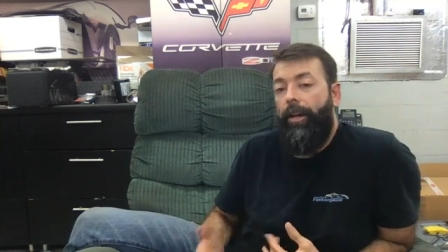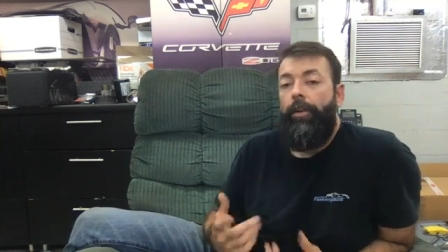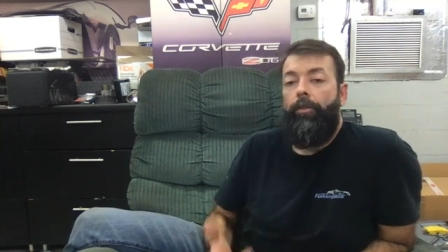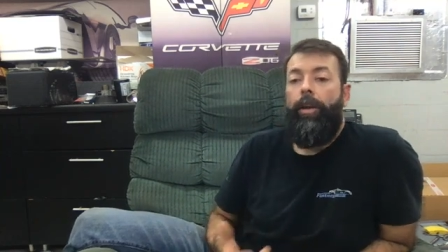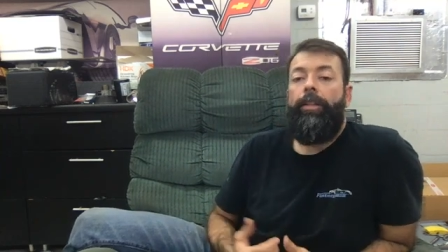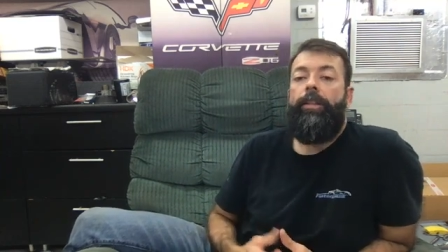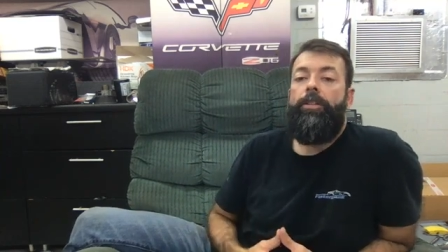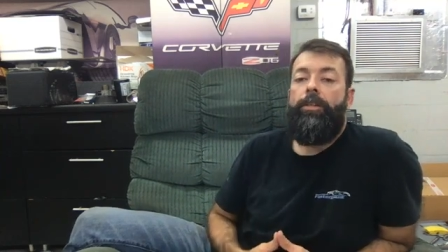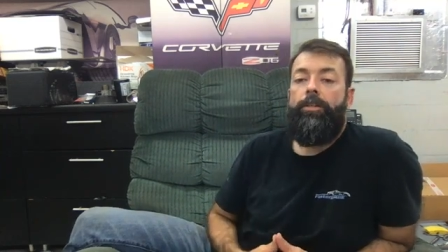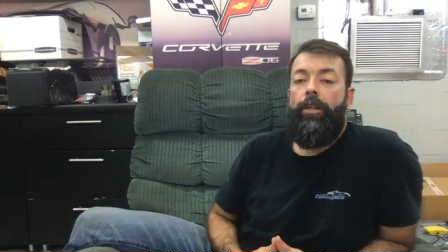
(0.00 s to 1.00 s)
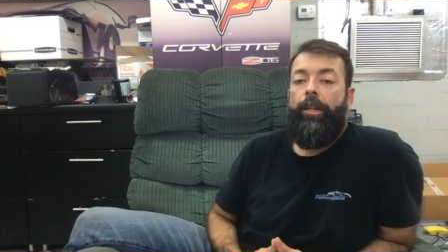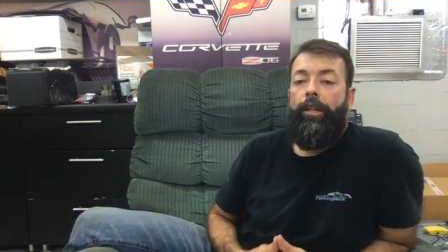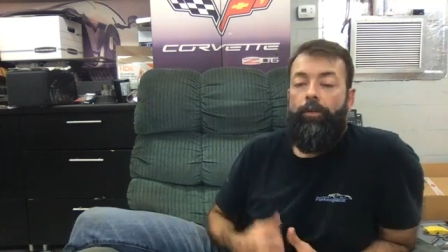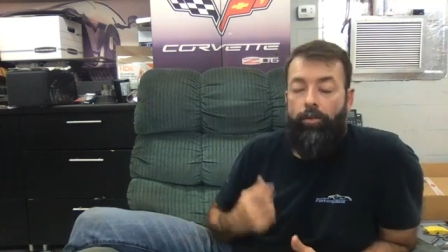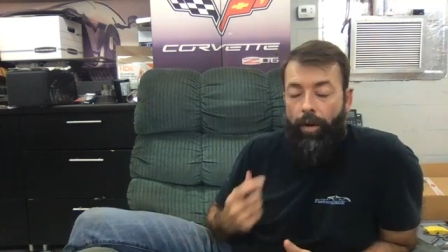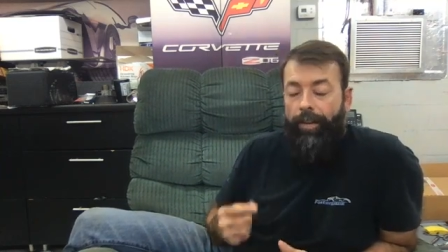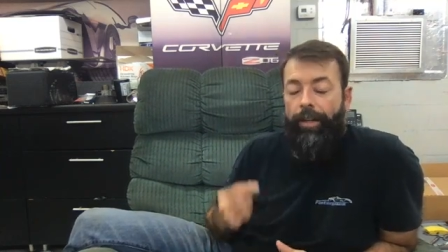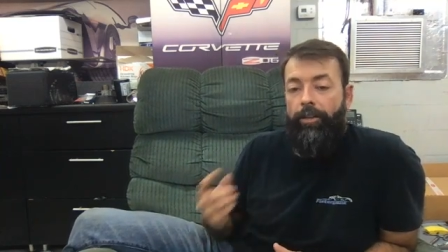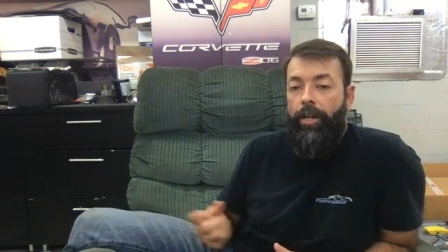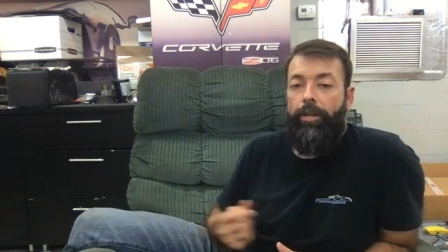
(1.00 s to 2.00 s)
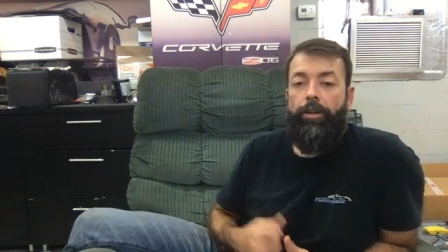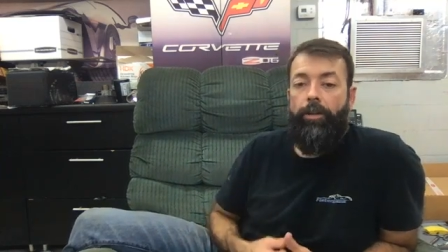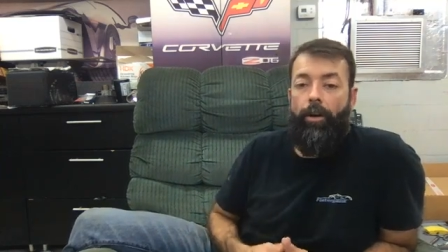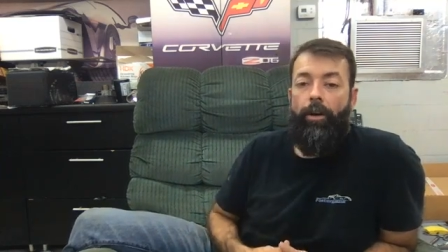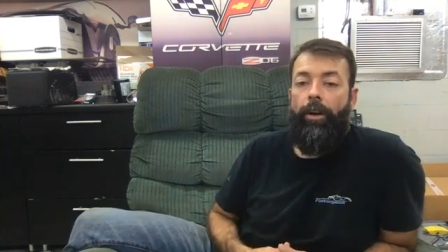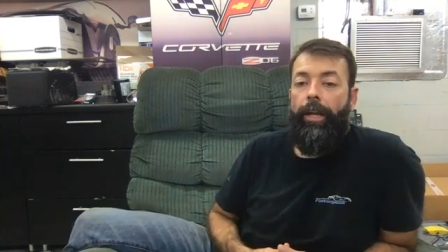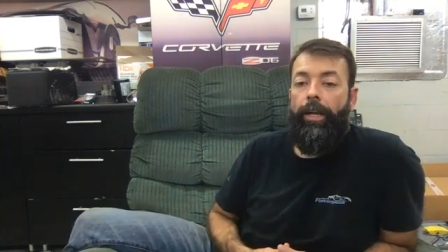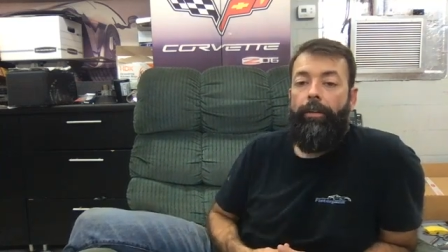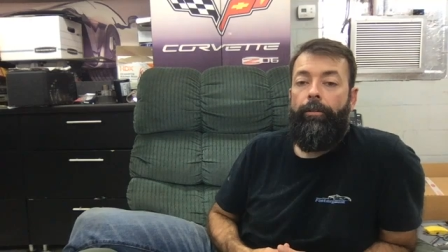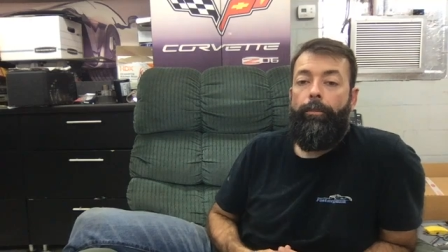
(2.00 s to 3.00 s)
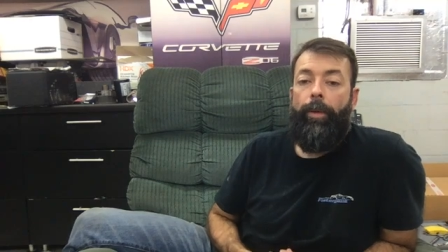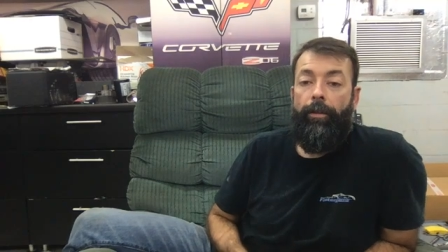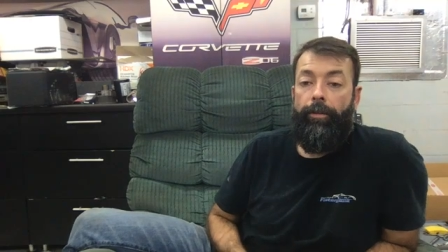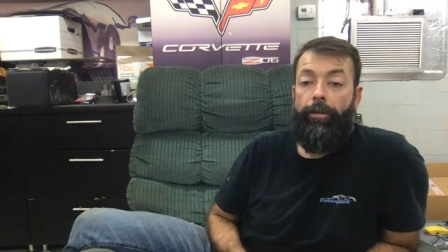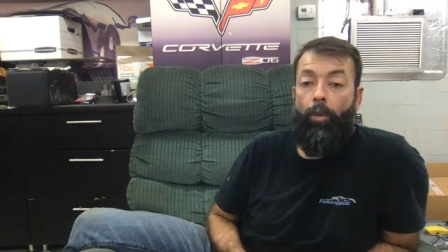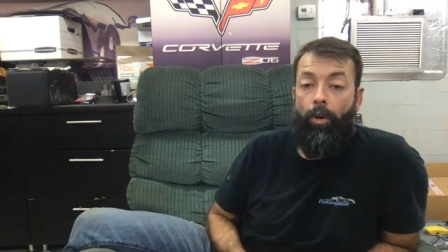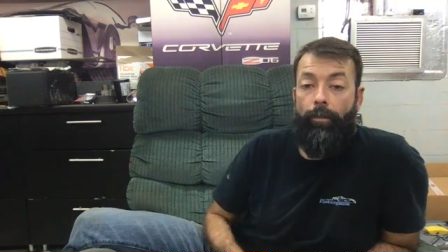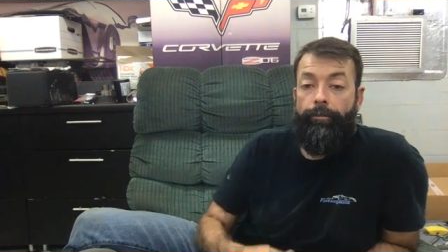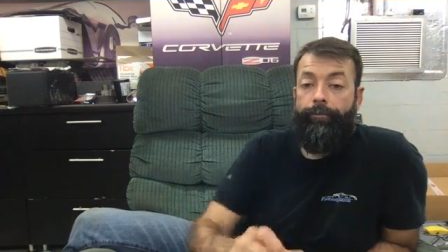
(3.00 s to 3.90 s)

On a direct injection car, it benefits more.